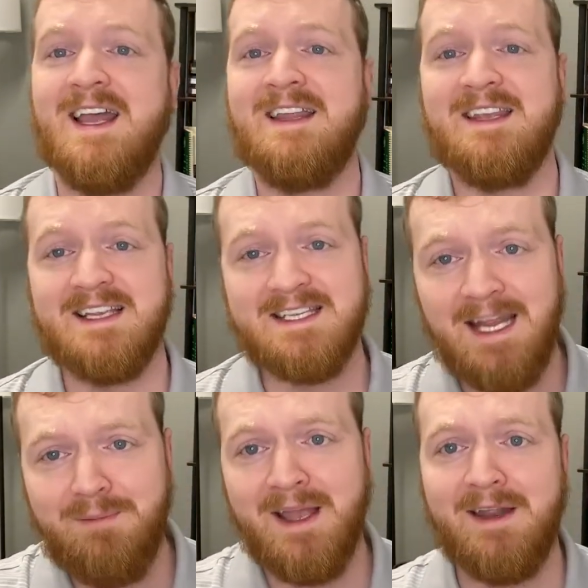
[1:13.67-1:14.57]
in the
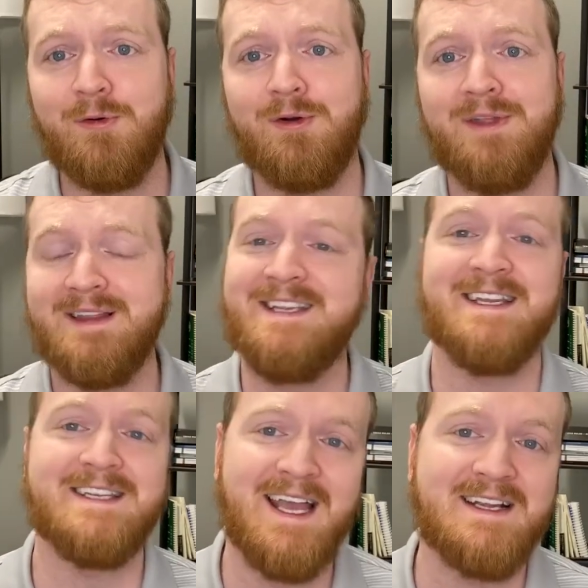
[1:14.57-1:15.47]
estate planning world, at least
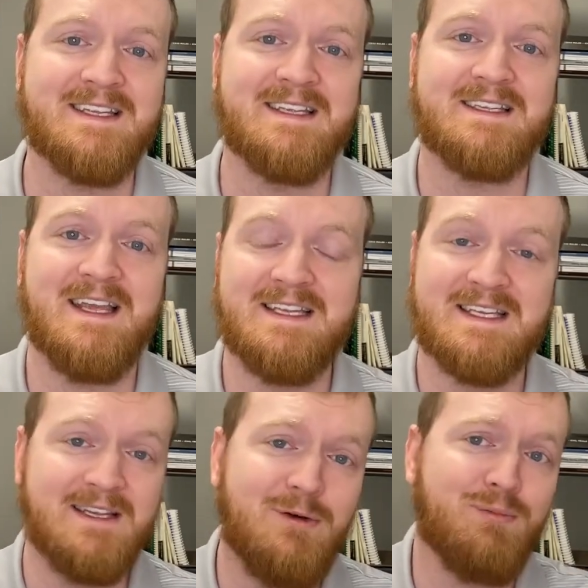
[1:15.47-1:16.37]
in Texas, it's
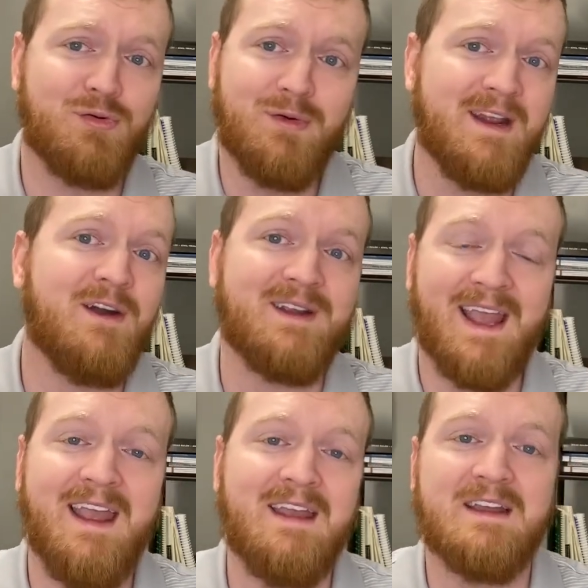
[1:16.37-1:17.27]
still pretty
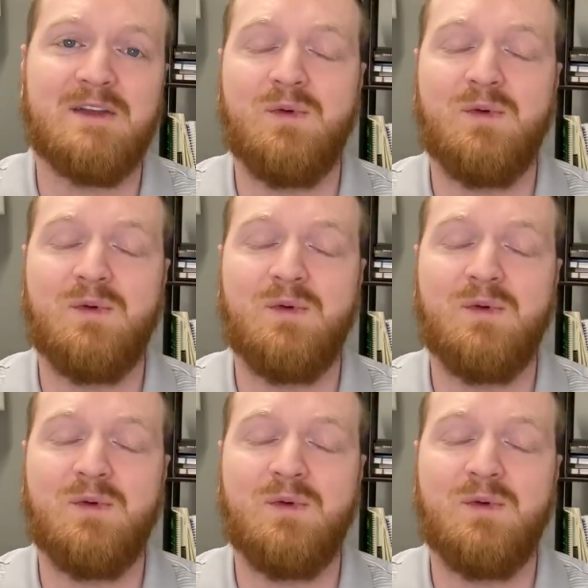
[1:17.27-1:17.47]
archaic.